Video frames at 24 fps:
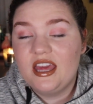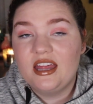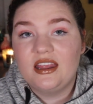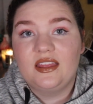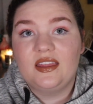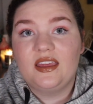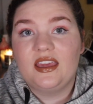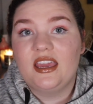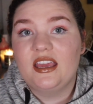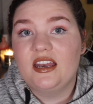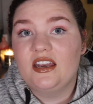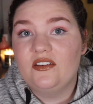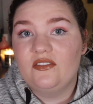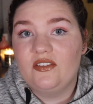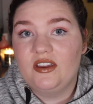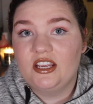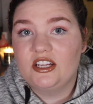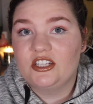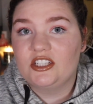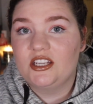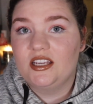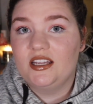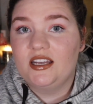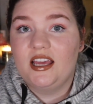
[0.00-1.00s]
the
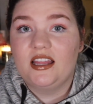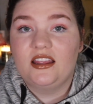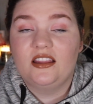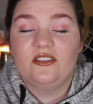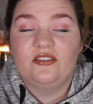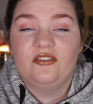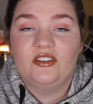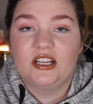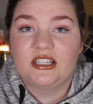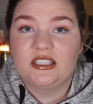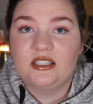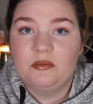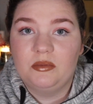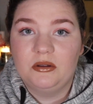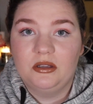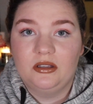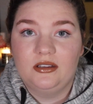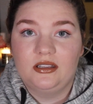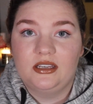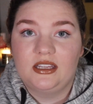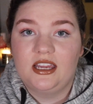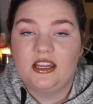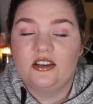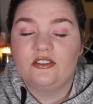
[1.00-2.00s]
innovation and the
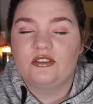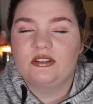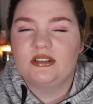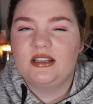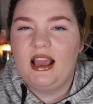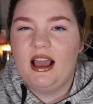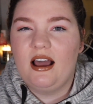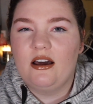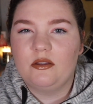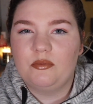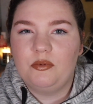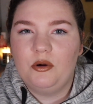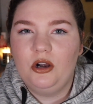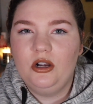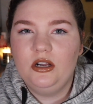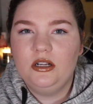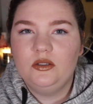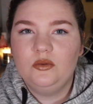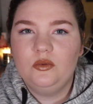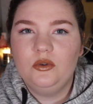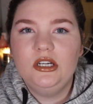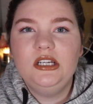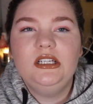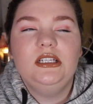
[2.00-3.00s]
flexibility and just how the
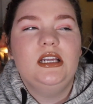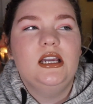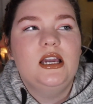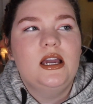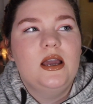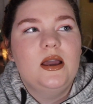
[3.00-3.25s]
products worked.